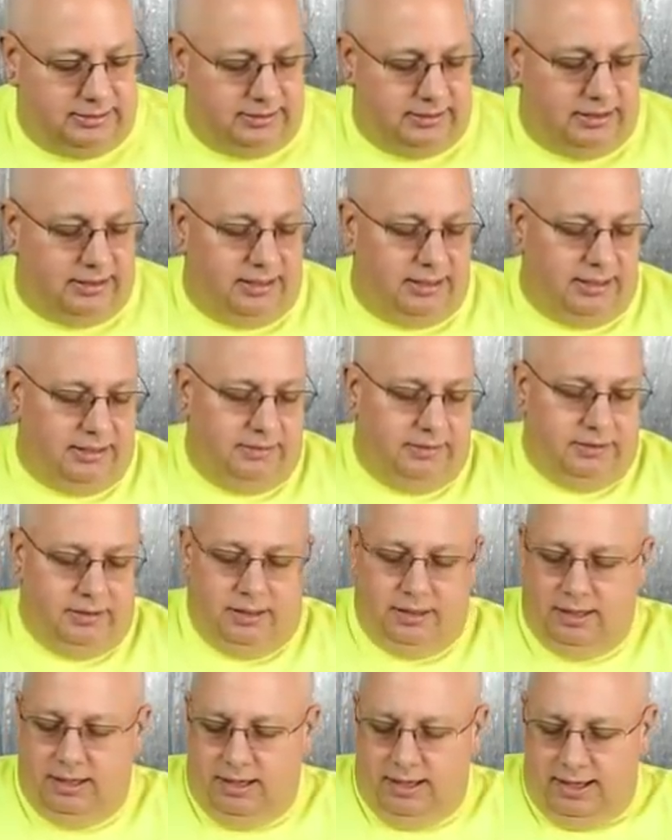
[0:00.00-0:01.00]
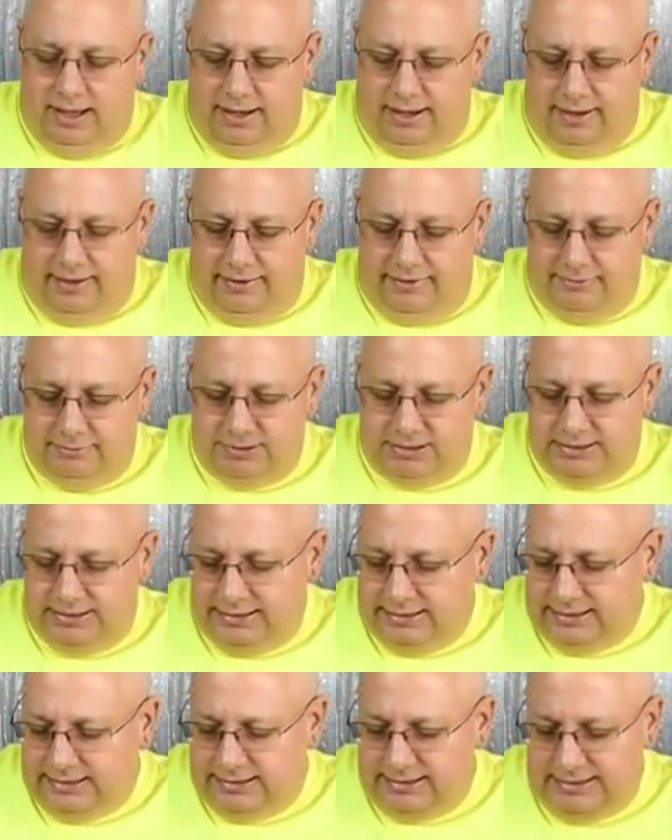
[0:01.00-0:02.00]
Duh. Um, so
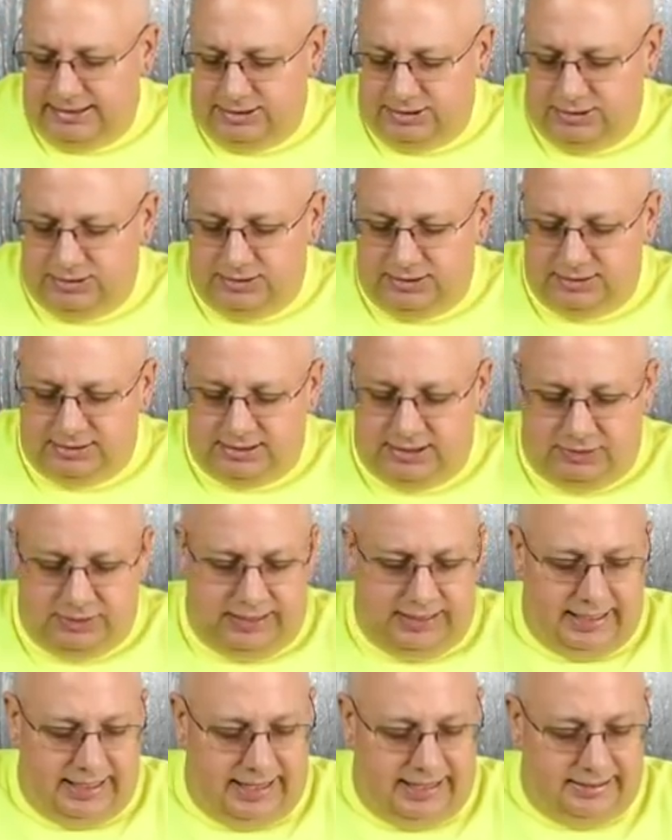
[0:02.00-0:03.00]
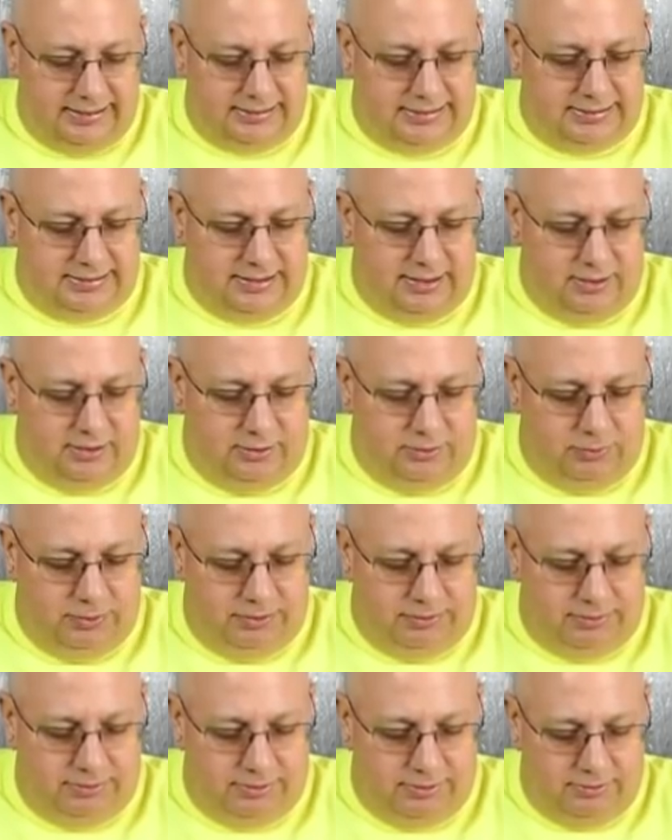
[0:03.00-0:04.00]
this is an issue that Sony has uh,
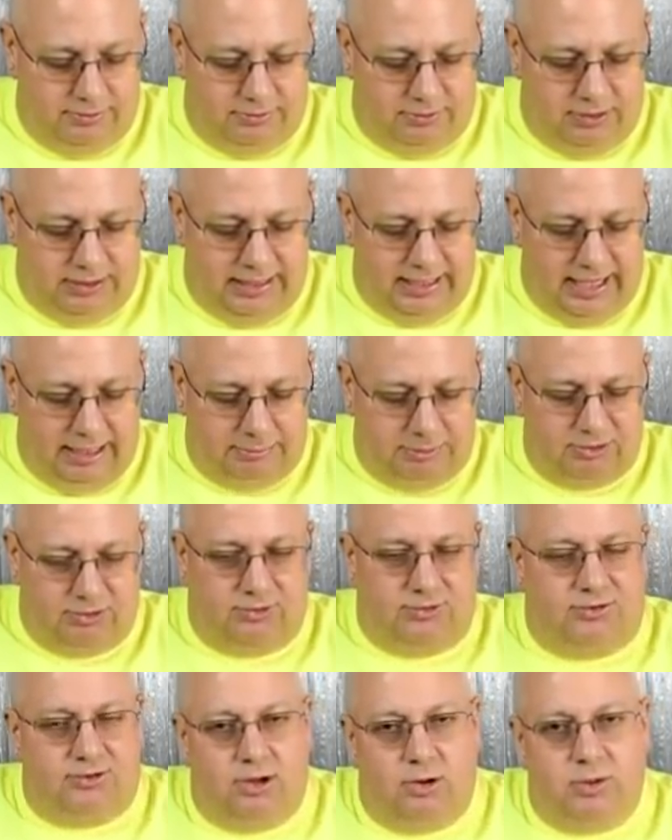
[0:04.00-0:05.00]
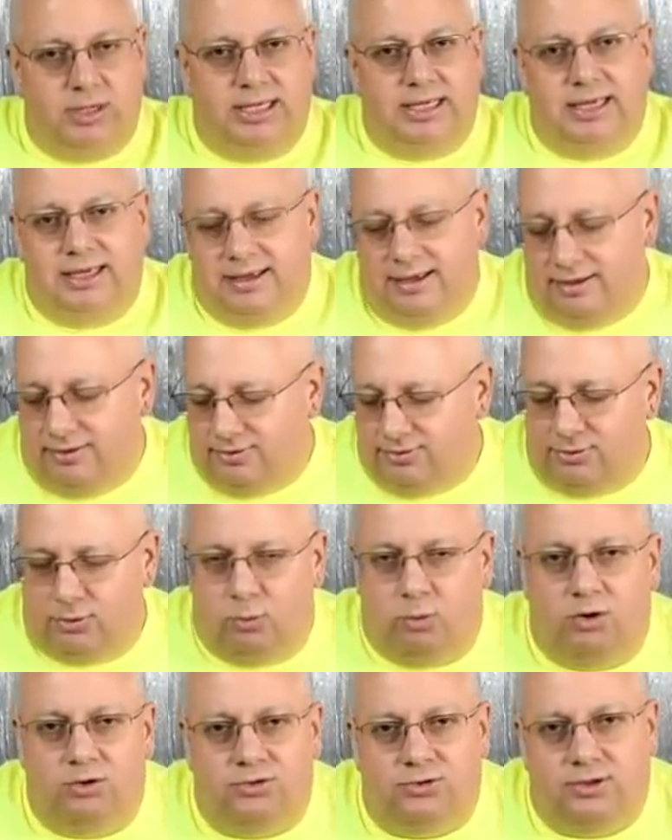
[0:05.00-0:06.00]
with their, their cameras, and Sony is the
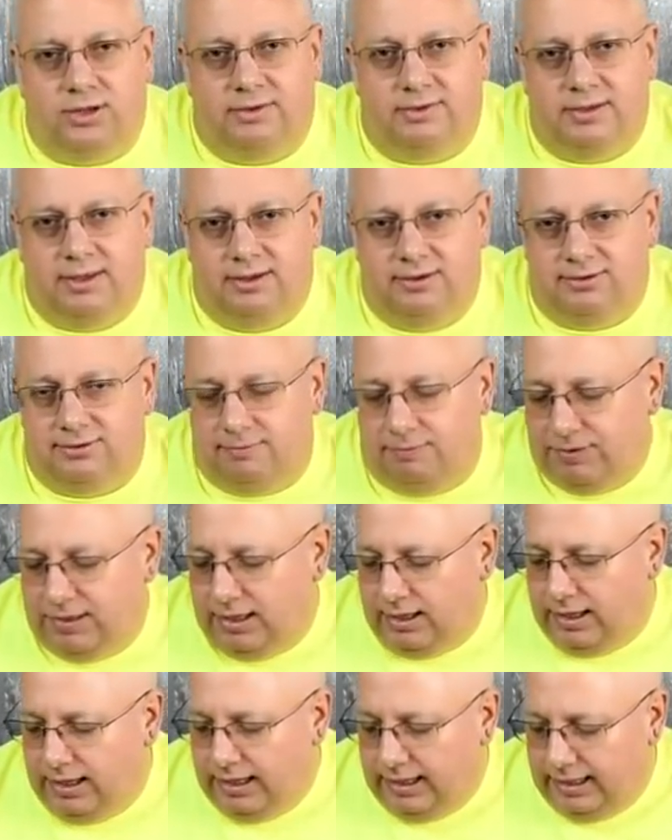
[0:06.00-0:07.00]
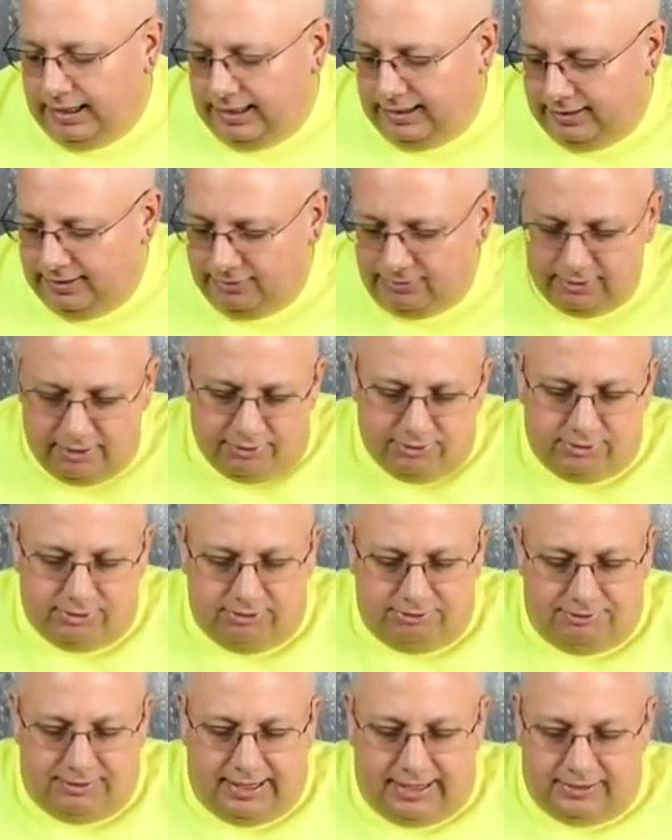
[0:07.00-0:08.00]
worst on this. And it is
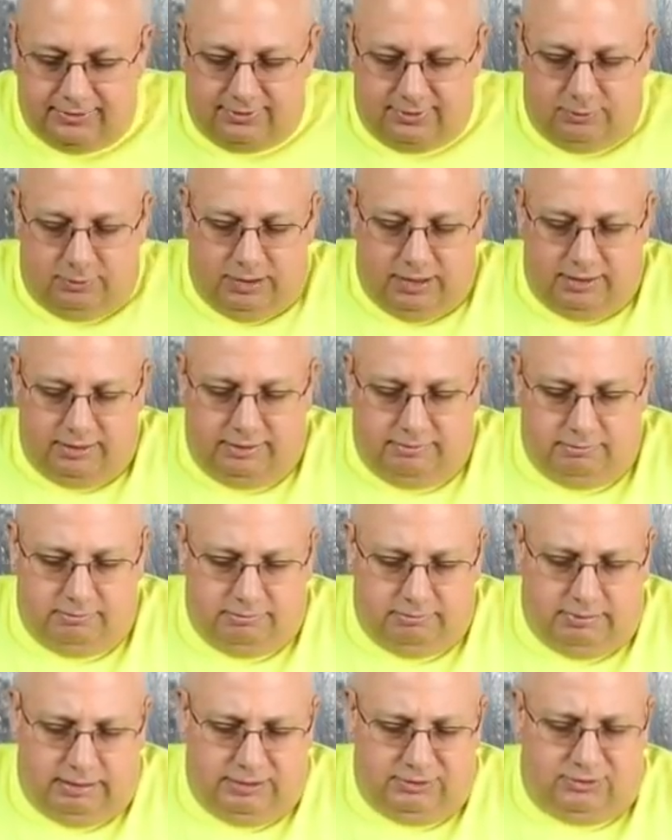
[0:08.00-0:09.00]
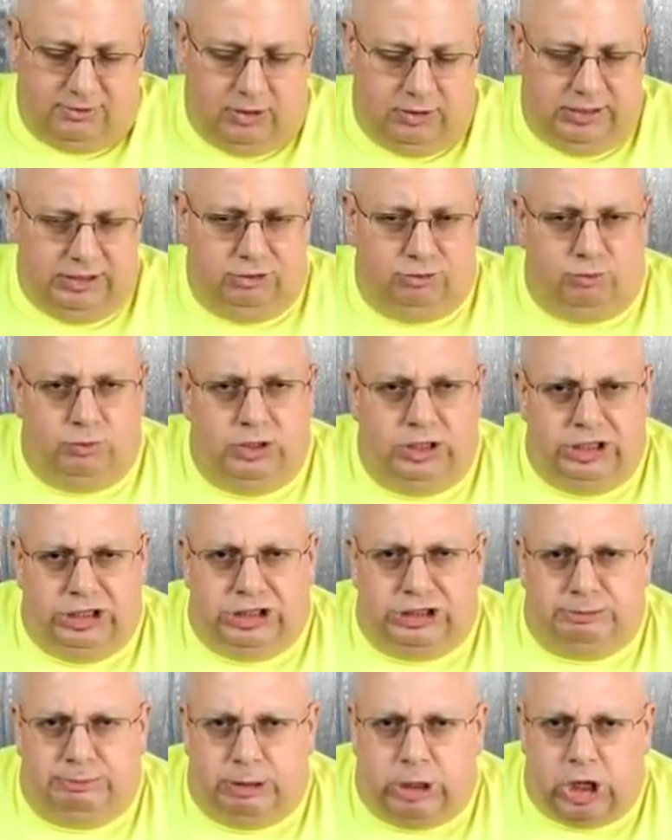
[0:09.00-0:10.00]
also a fact to say, well, uh, Sony is really
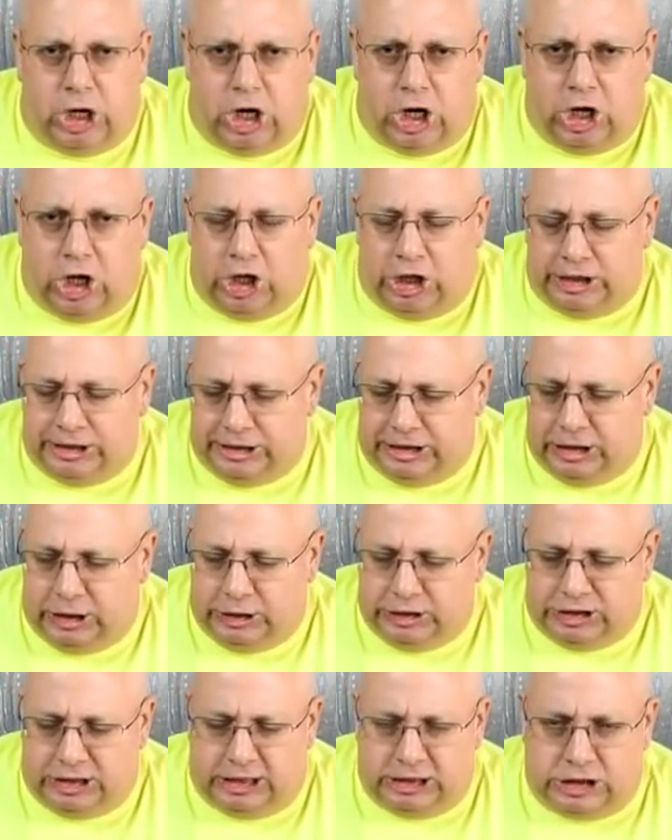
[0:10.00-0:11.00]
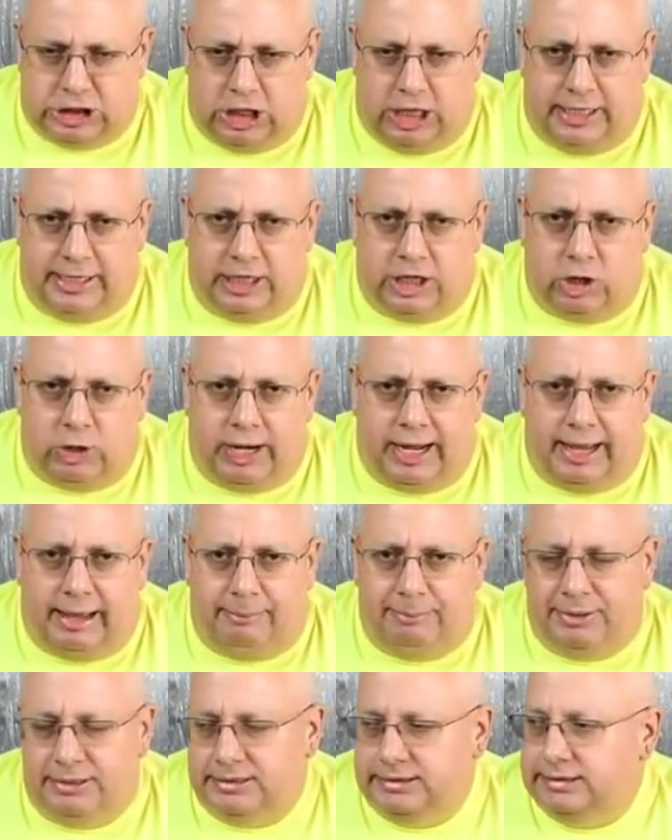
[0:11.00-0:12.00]
small. You know, it does a lot of
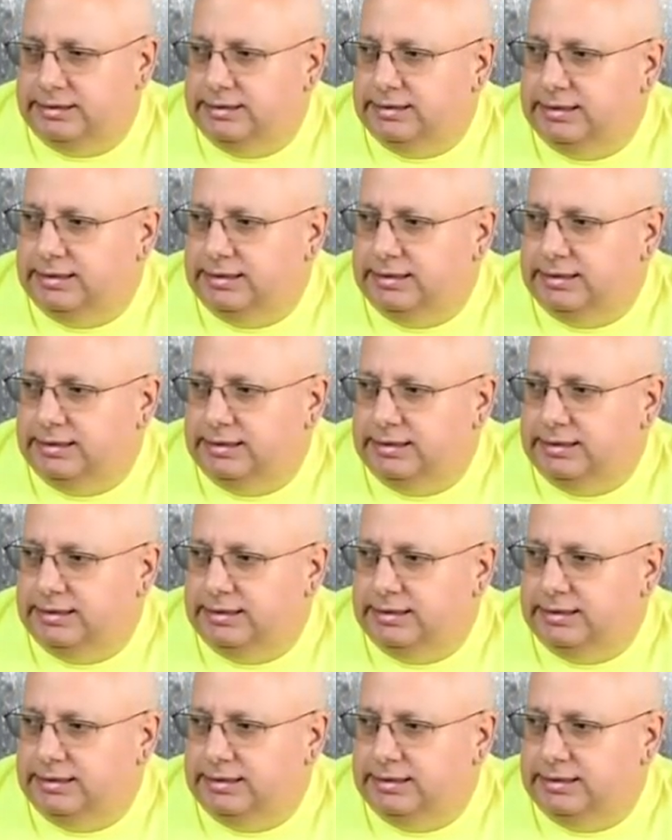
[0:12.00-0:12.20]
crap.